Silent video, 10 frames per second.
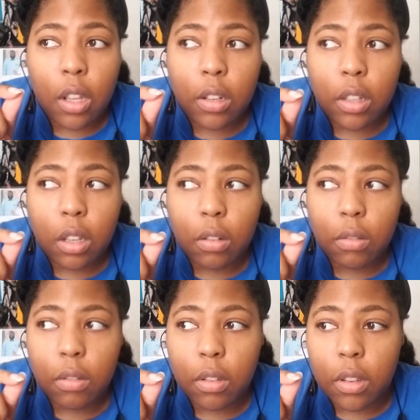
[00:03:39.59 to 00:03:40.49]
So
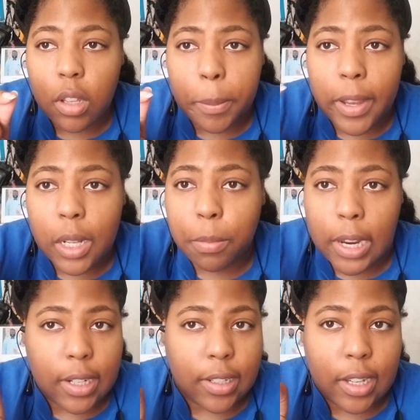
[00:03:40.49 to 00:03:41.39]
I'm gonna have to
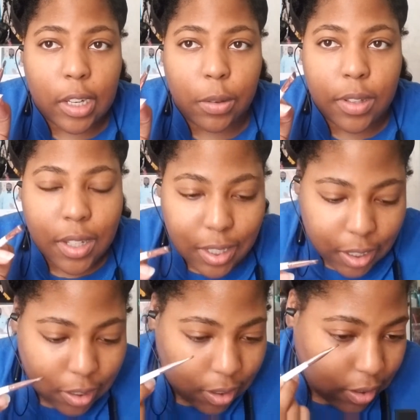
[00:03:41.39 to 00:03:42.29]
practice how to use this again.